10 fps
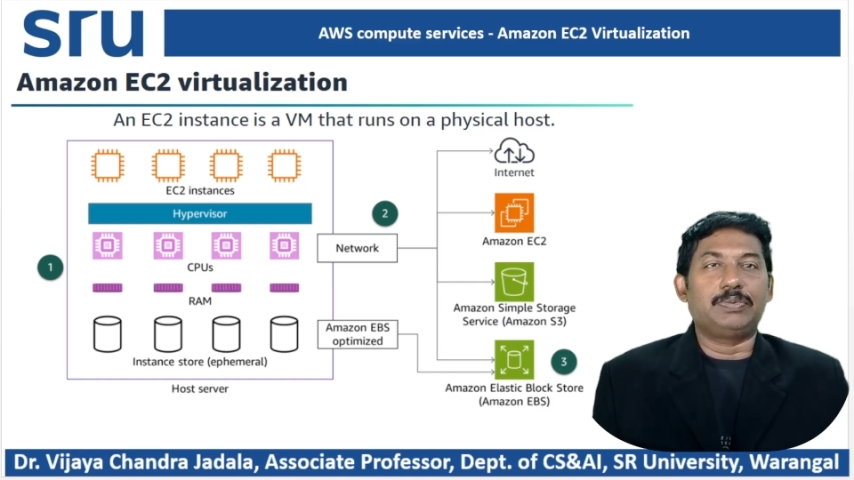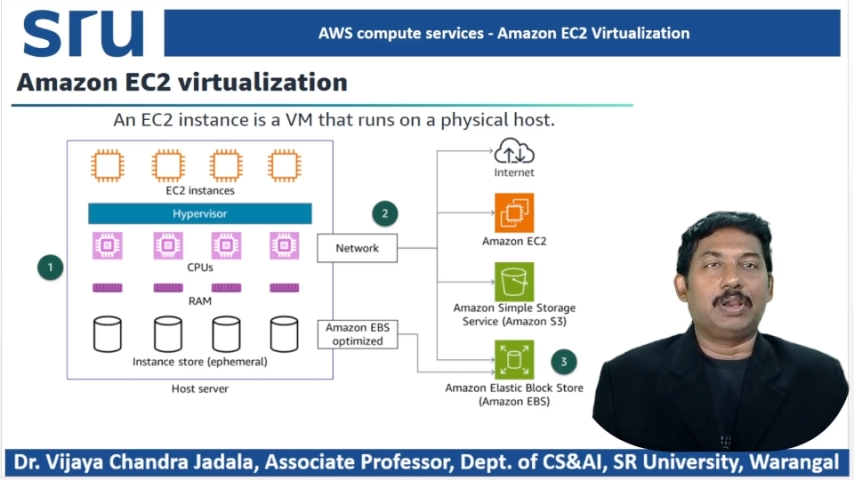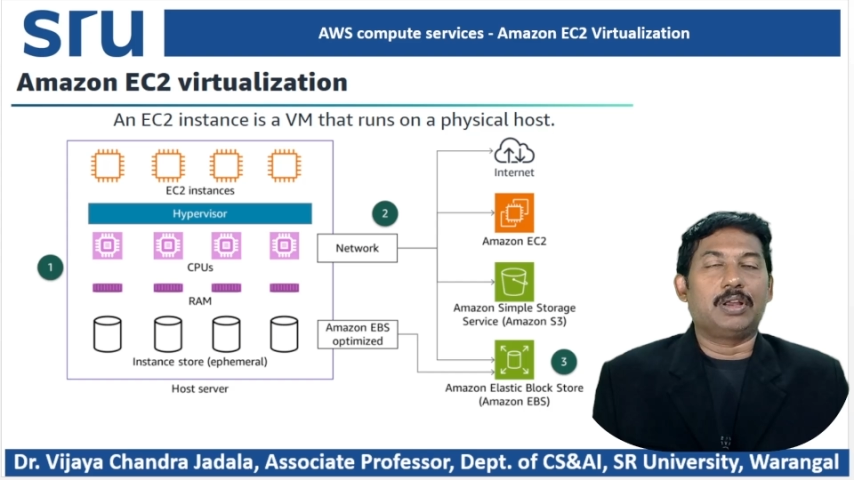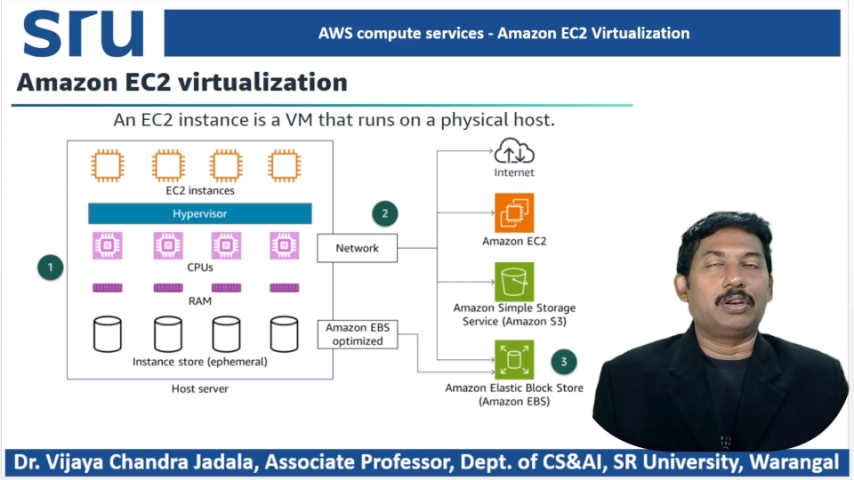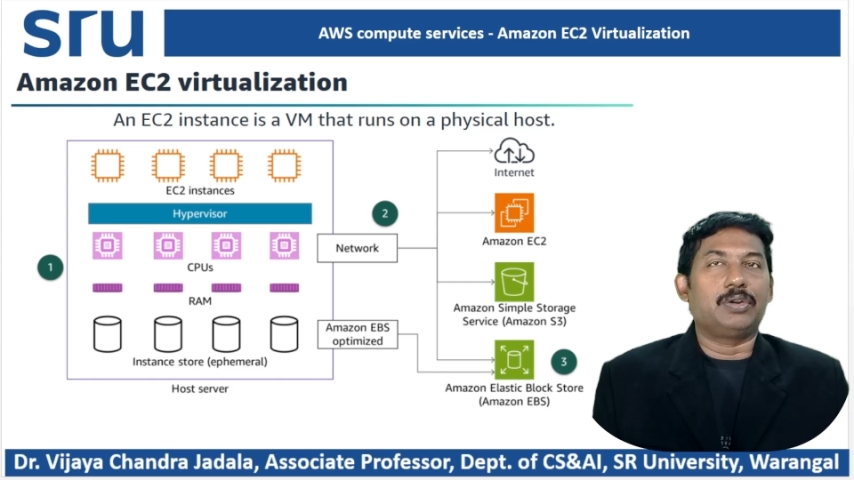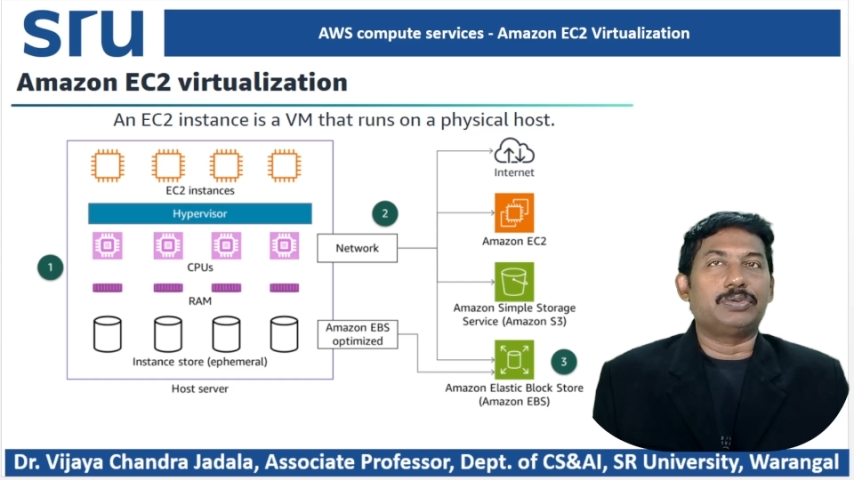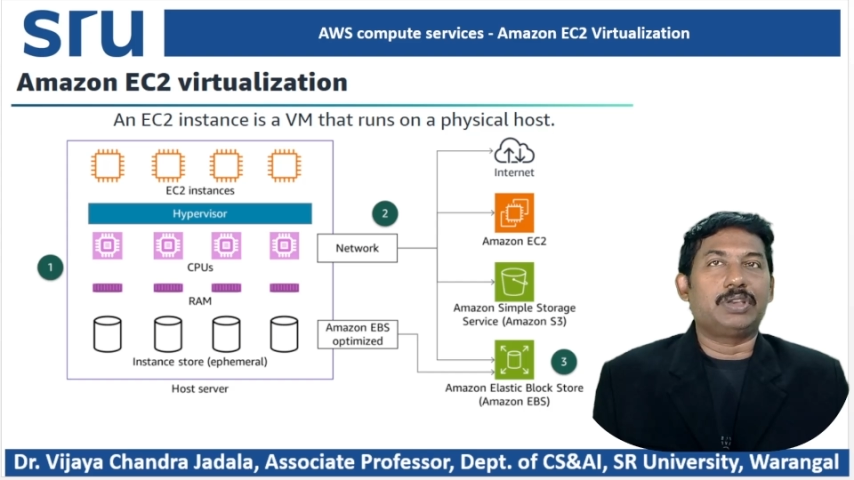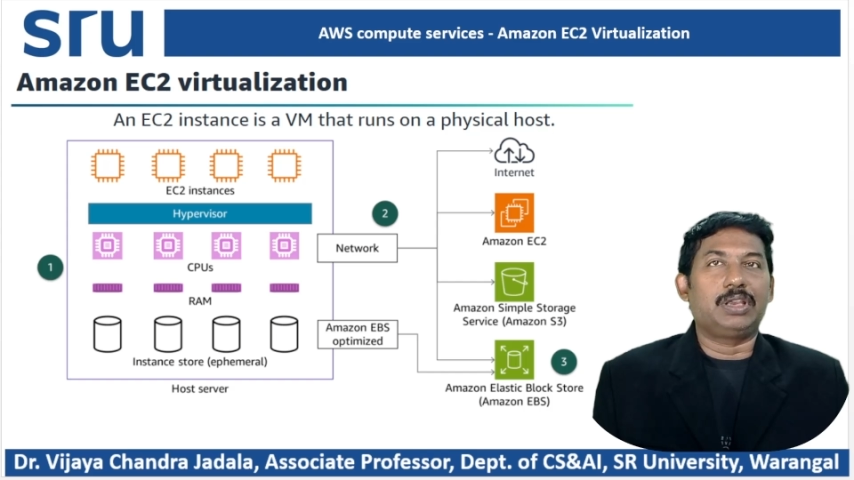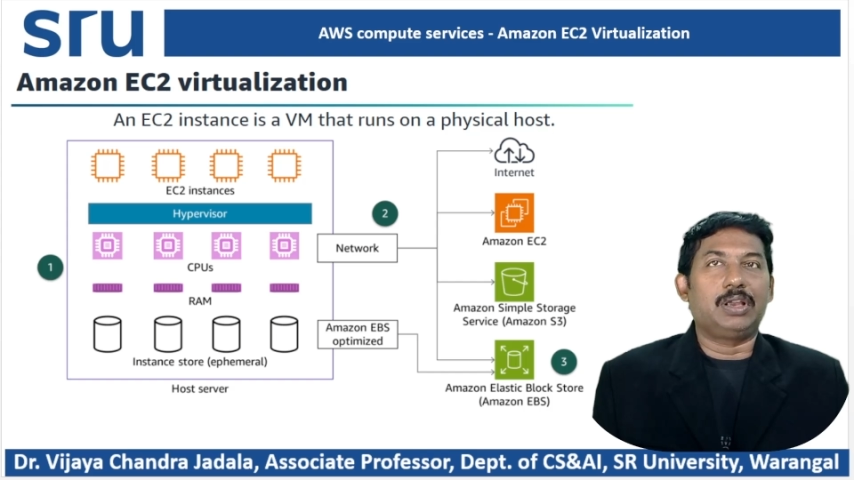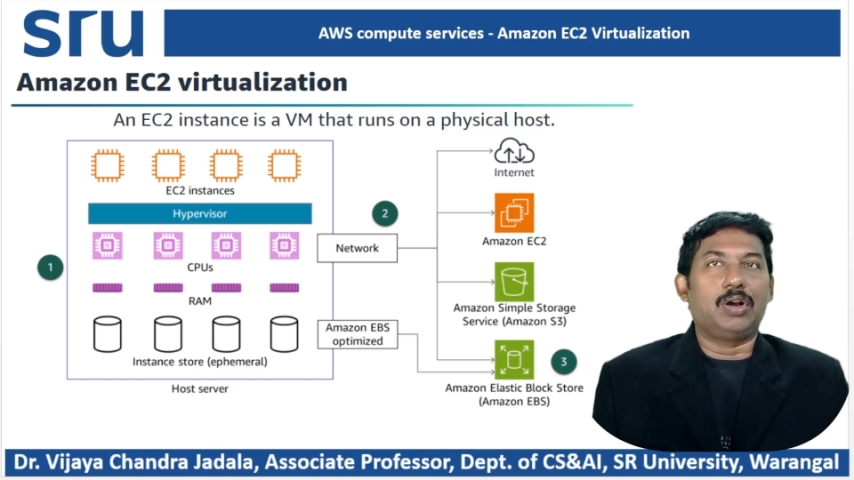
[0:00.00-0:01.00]
we are
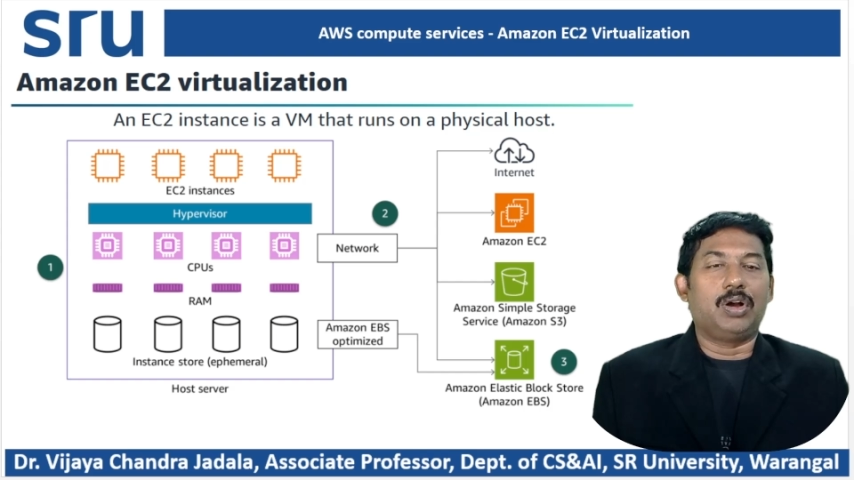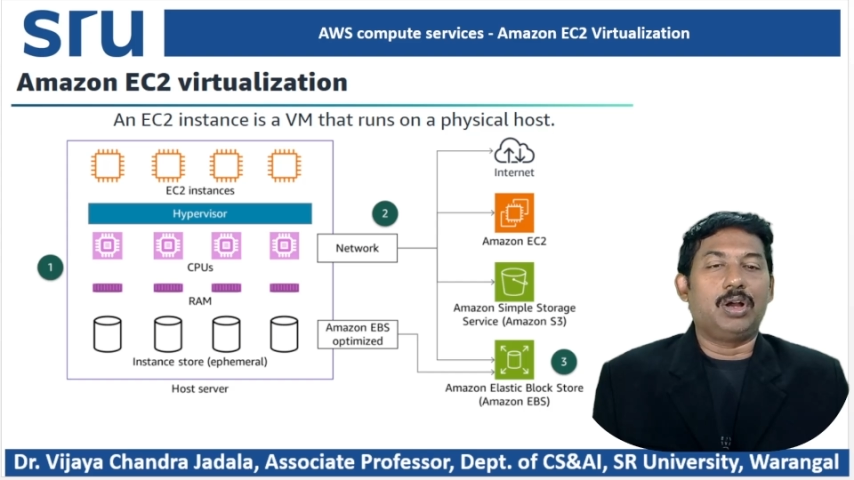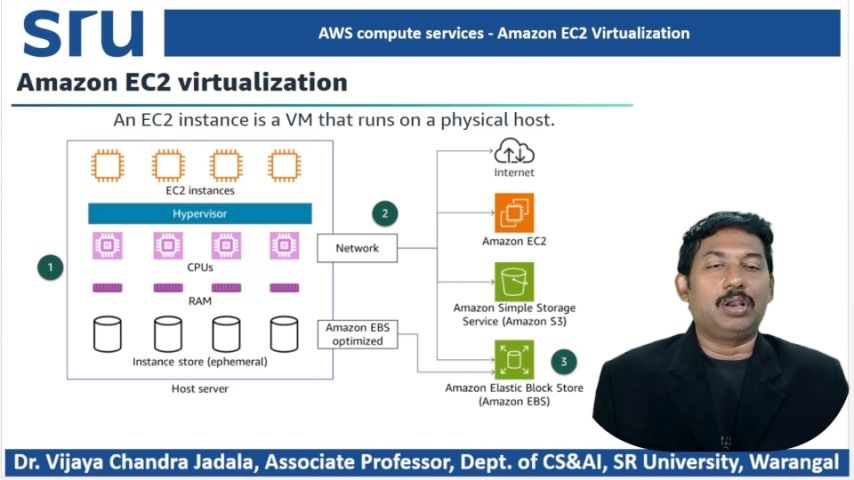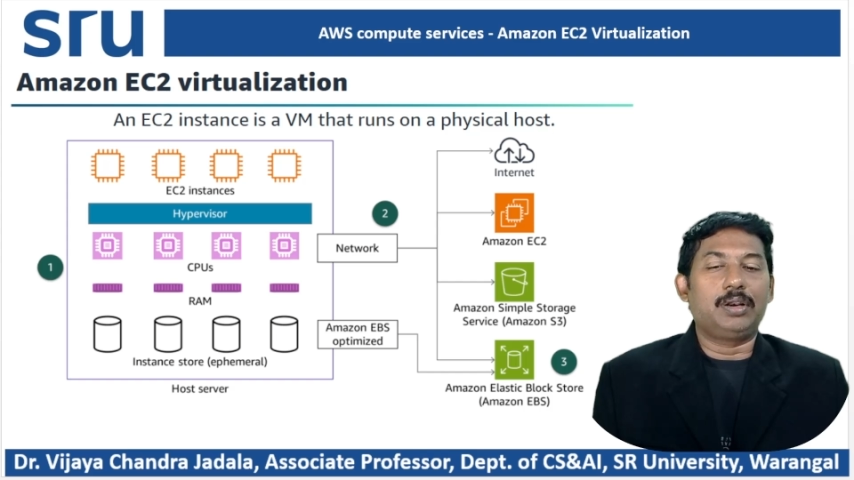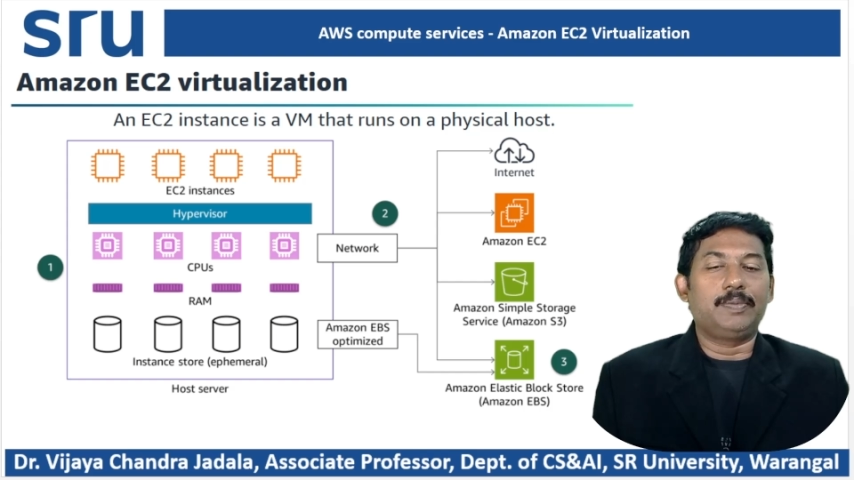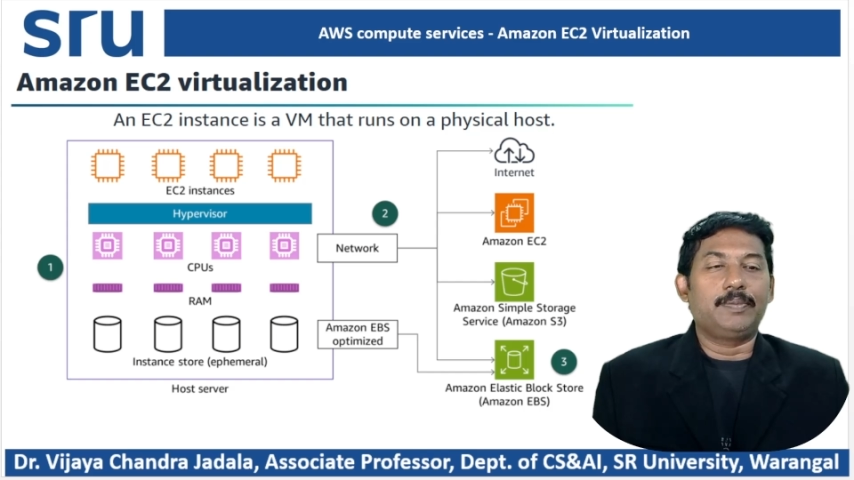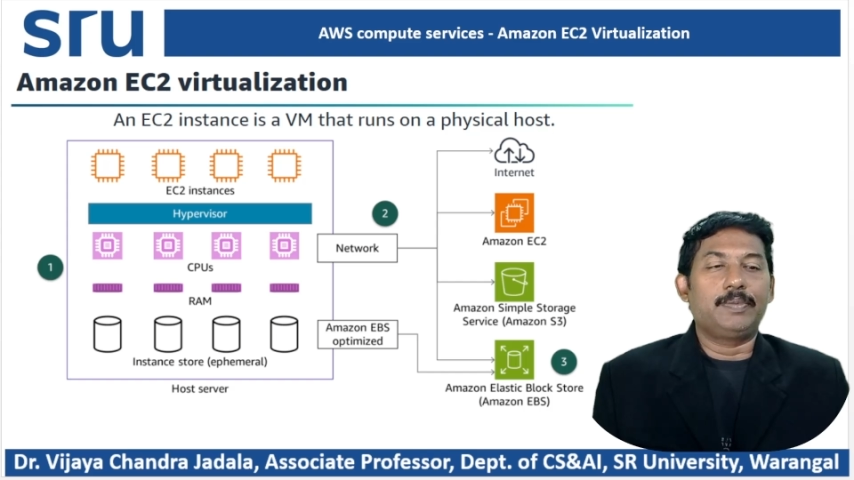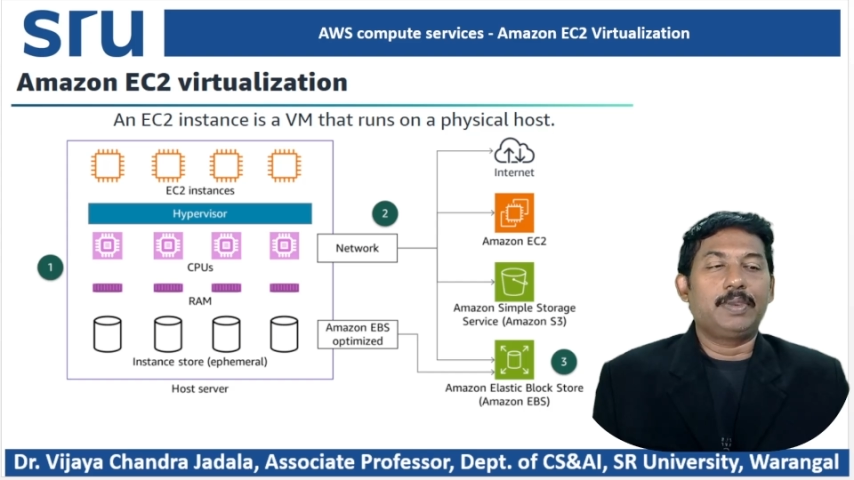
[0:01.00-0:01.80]
using are